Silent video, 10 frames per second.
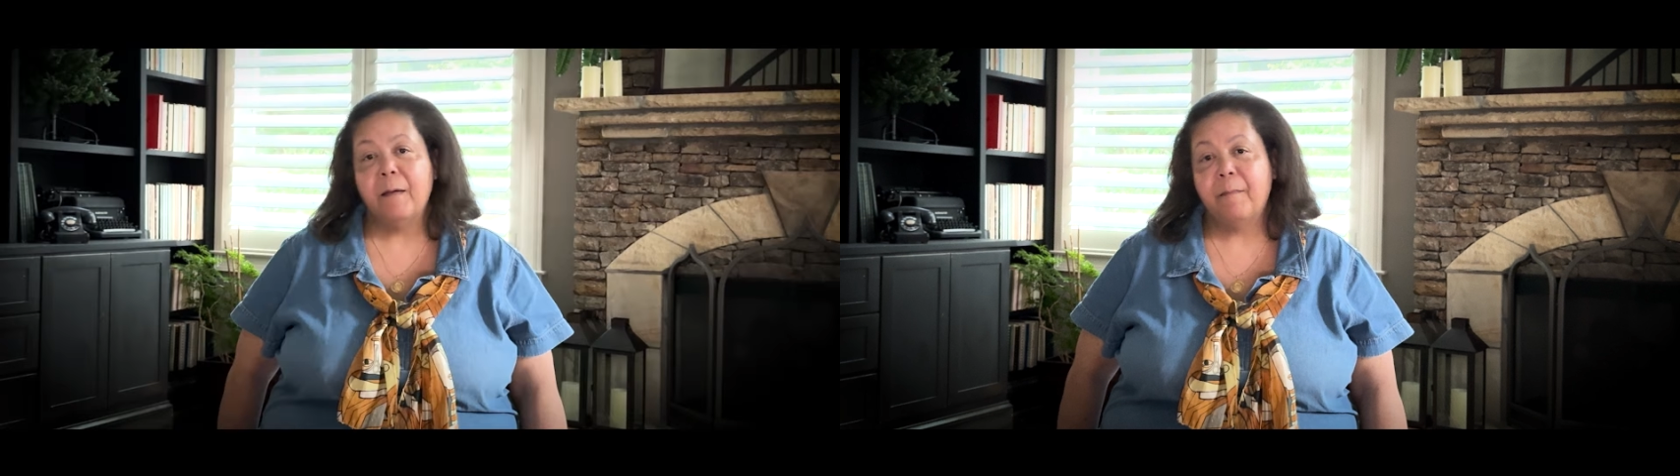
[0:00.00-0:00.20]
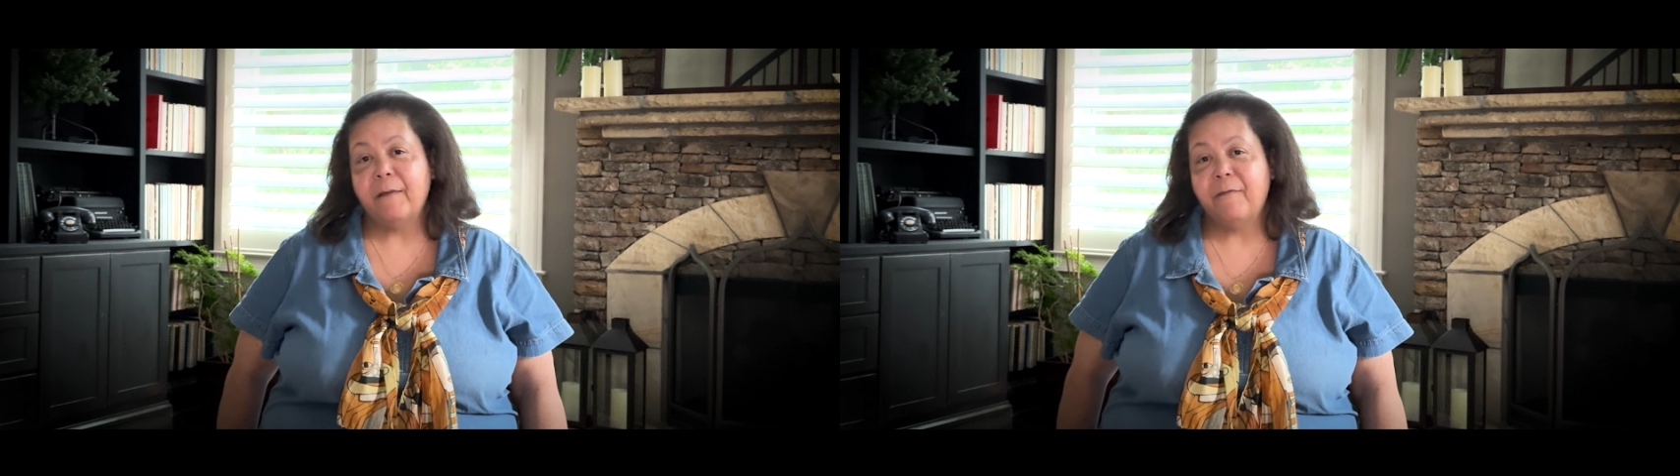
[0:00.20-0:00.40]

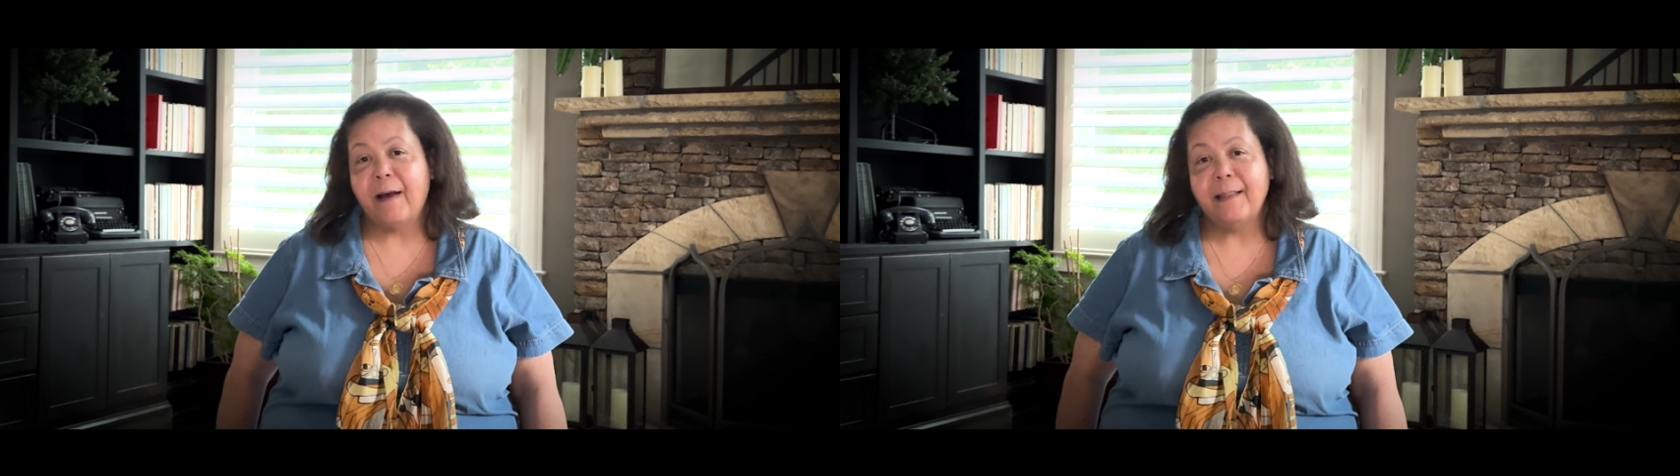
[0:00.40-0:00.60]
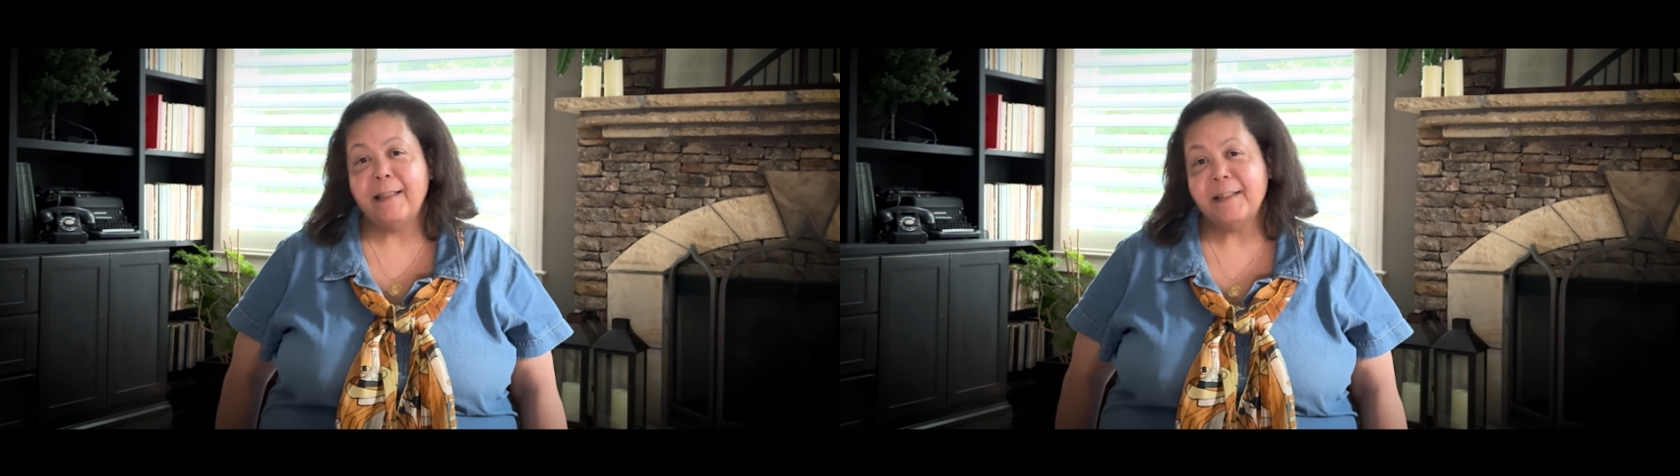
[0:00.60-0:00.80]
My
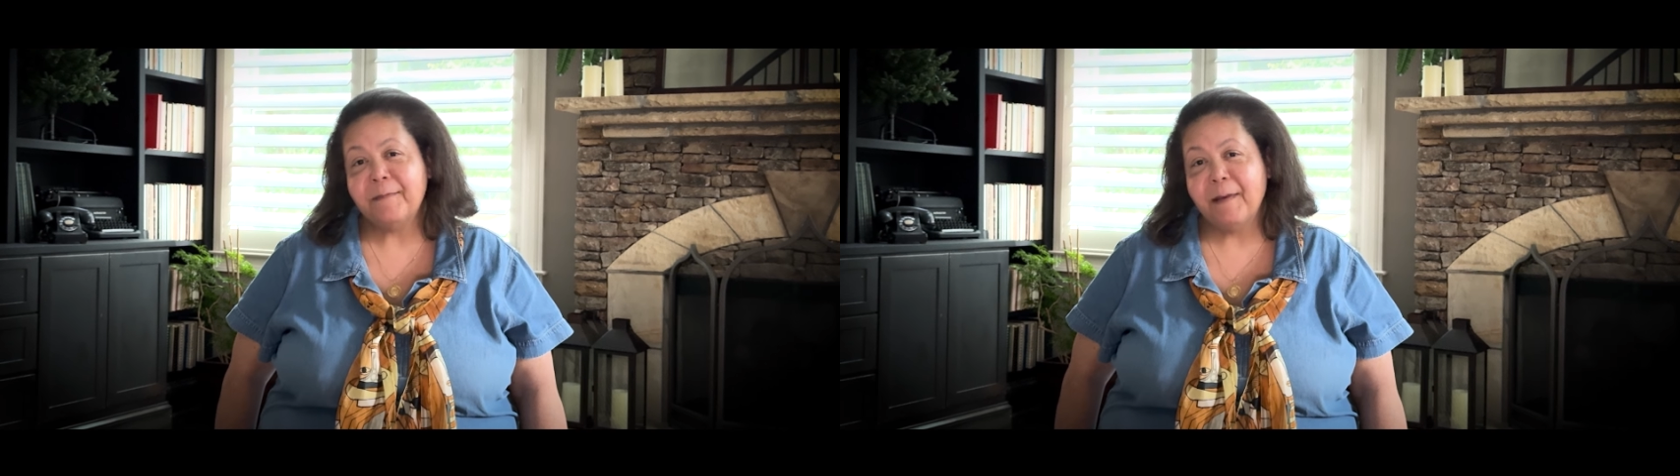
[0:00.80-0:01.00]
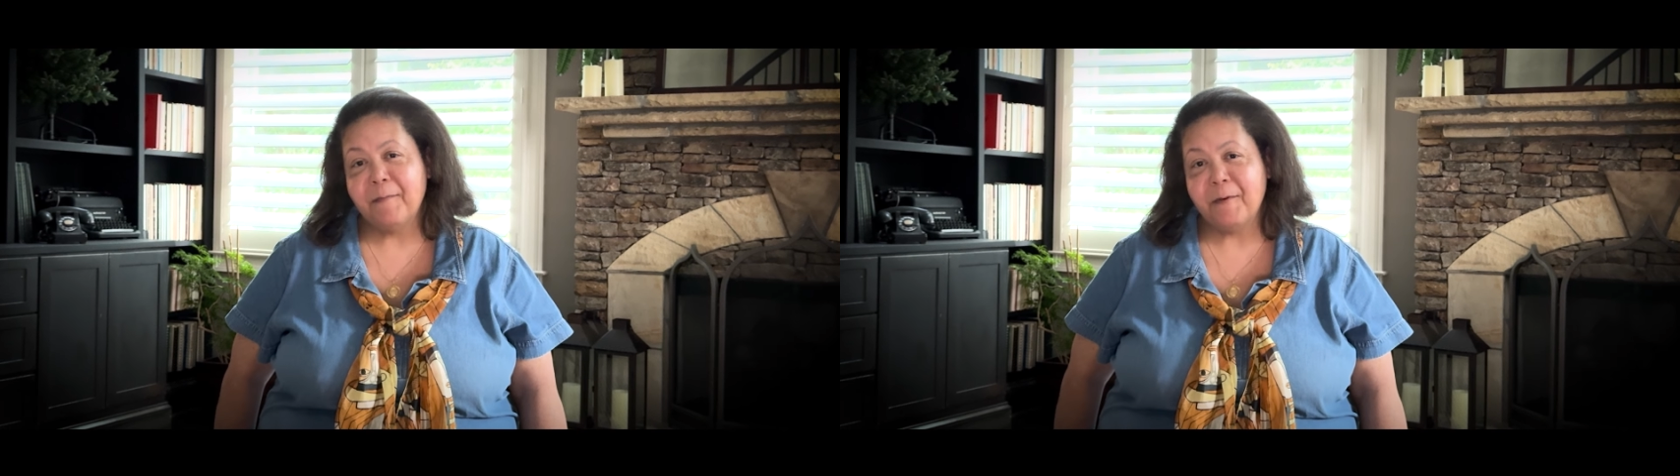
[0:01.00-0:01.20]

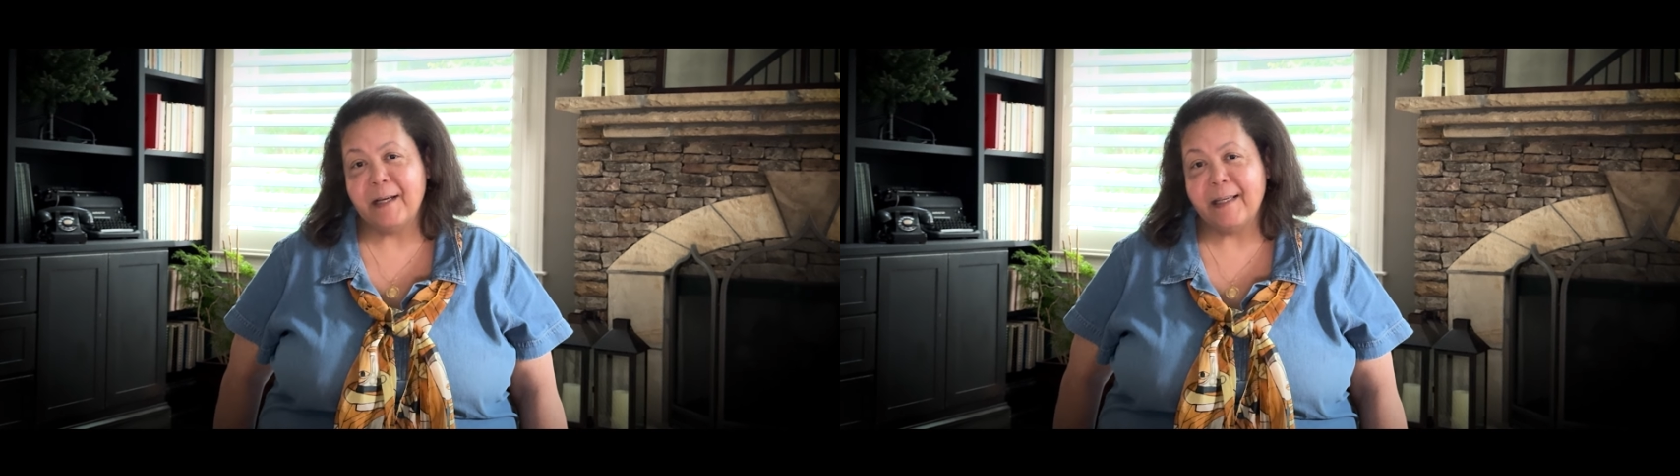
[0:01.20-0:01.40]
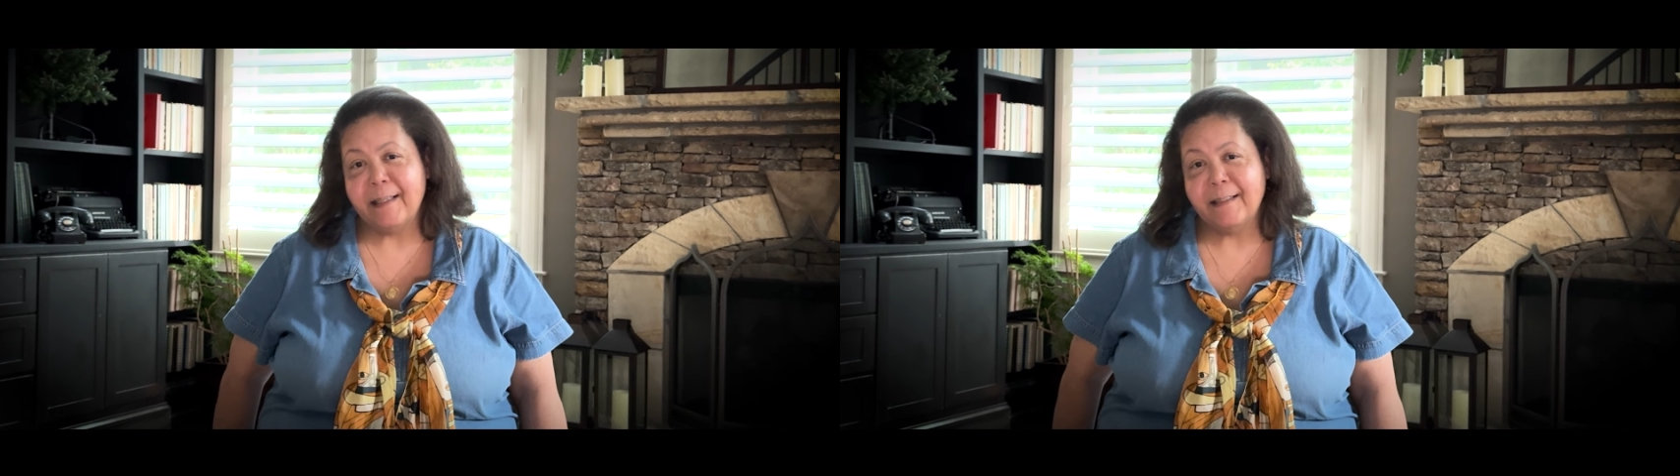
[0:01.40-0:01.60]
fondest
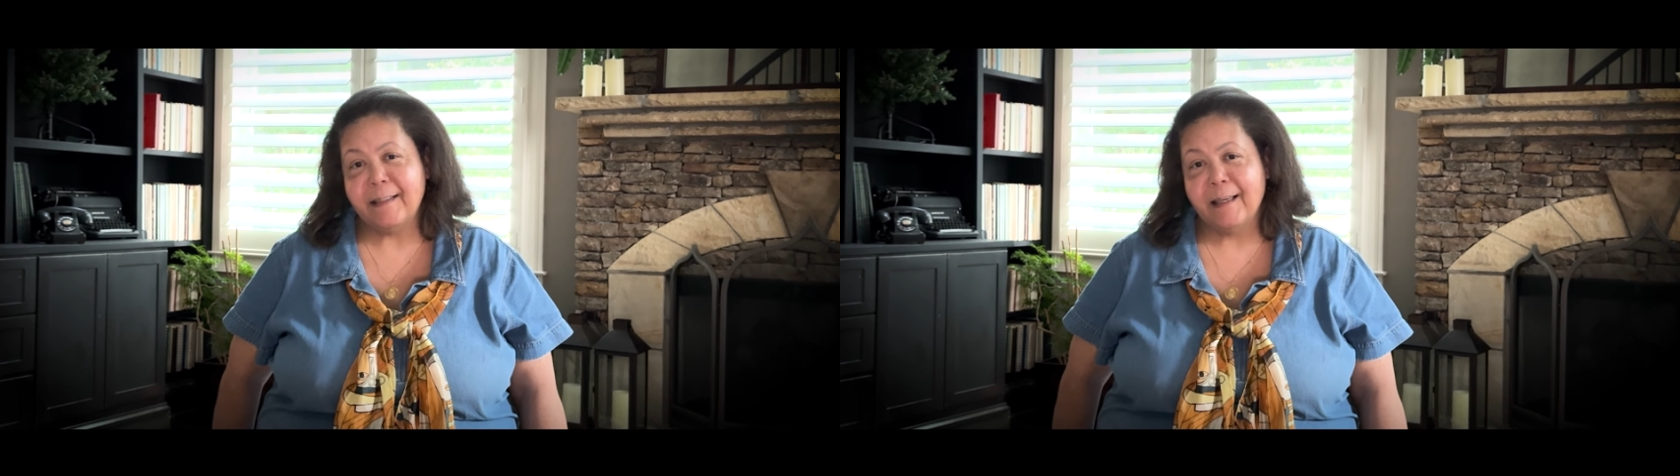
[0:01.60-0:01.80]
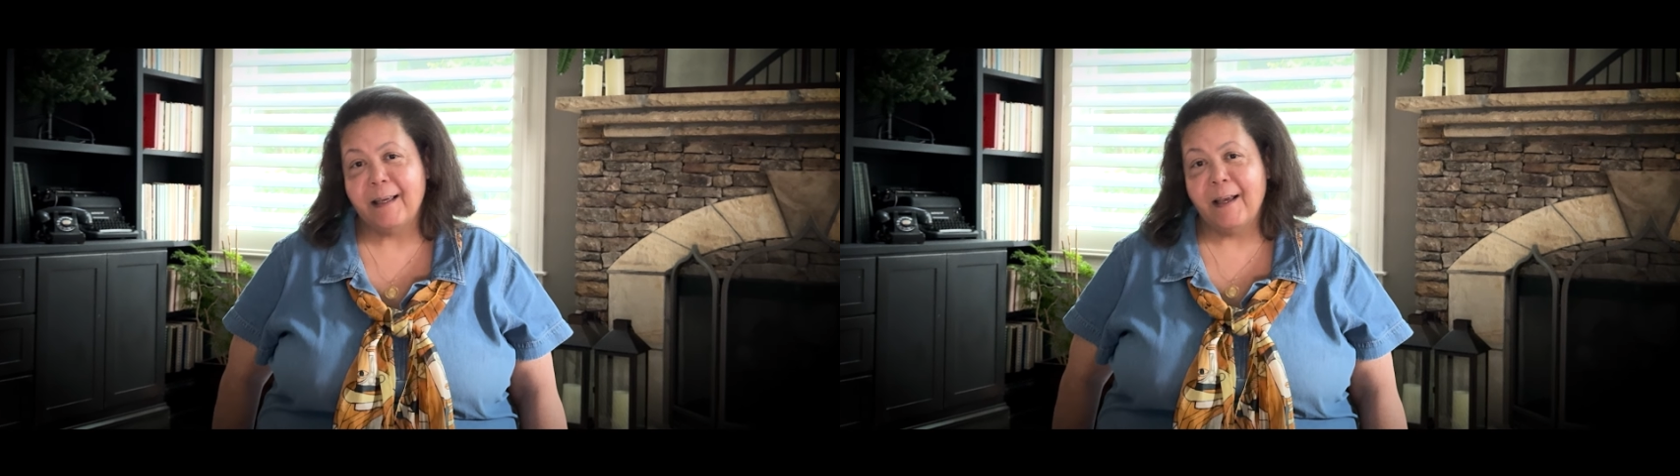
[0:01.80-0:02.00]
memories